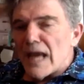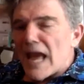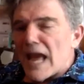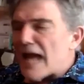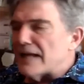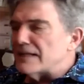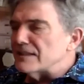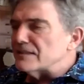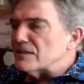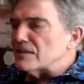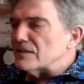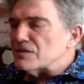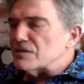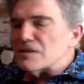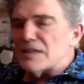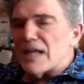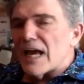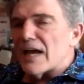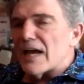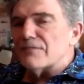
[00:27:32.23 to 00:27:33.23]
And it
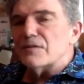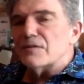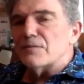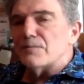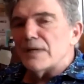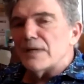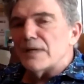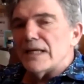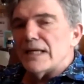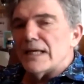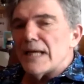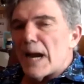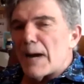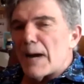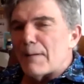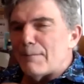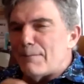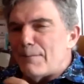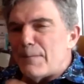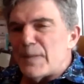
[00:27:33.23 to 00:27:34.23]
doesn't have to be
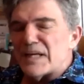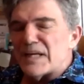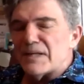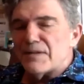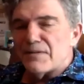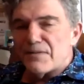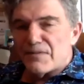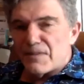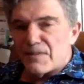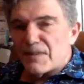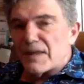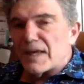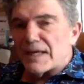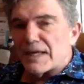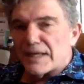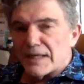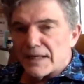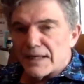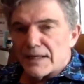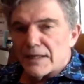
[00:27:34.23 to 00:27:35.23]
a big thing,
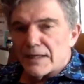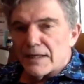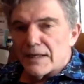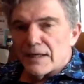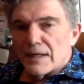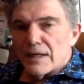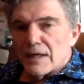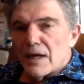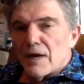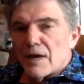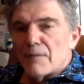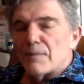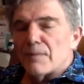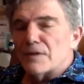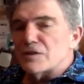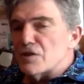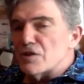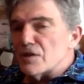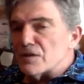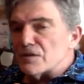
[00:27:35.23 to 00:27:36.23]

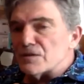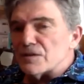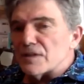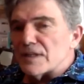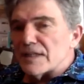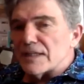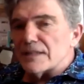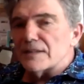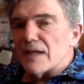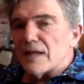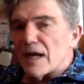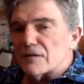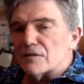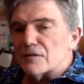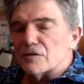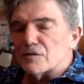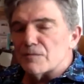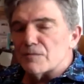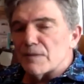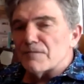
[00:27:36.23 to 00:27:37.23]
but just an
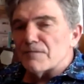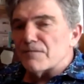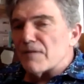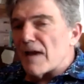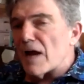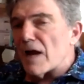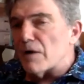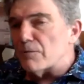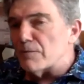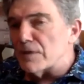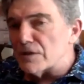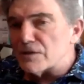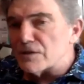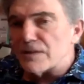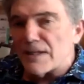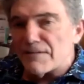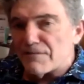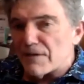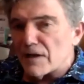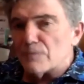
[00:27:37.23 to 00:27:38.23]
acknowledgement for how much
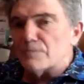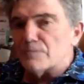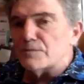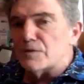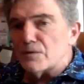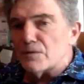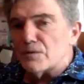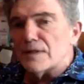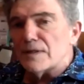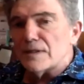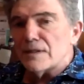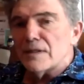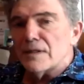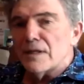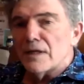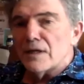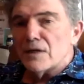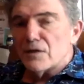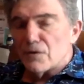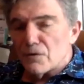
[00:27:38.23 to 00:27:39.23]
they've helped you in
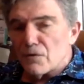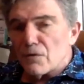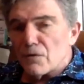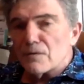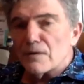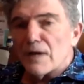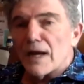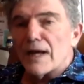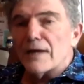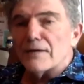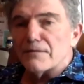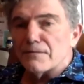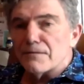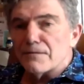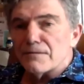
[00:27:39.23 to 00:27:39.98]
your life